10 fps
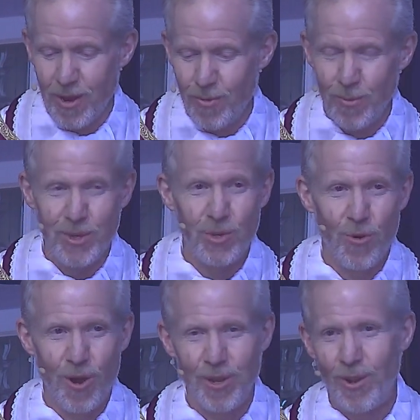when we do
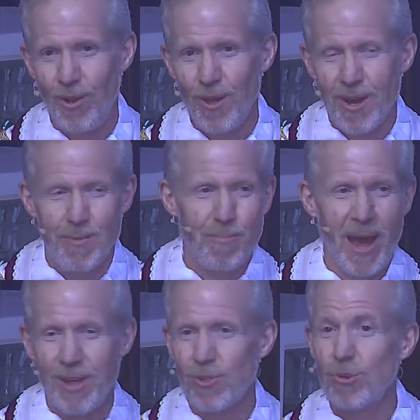our little
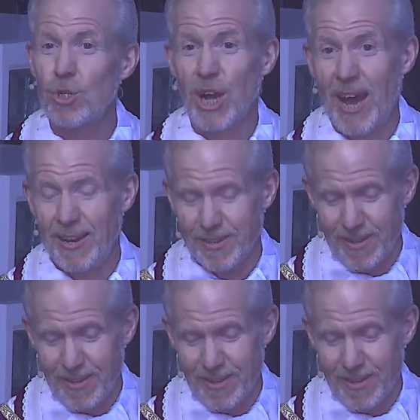pastor chat